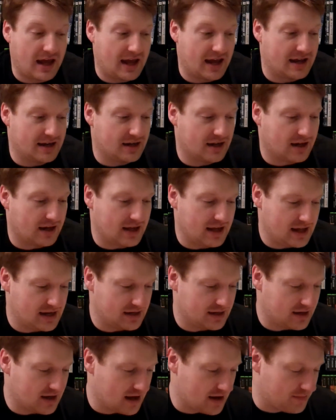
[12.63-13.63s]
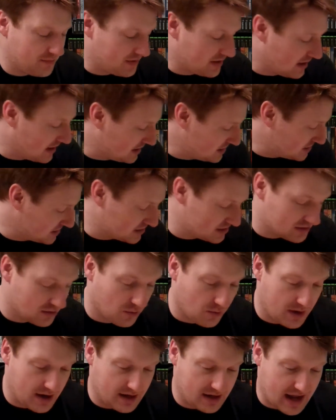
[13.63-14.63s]
and ended up just
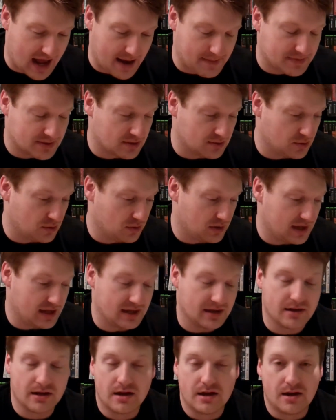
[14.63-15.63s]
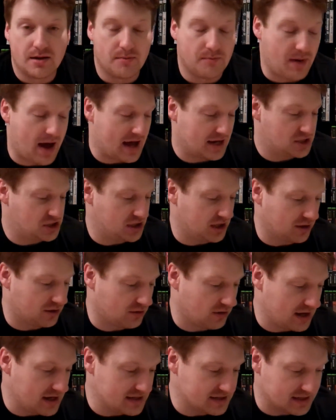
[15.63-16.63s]
going absolutely batshit
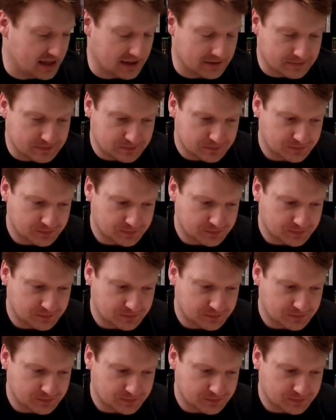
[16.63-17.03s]
crazy.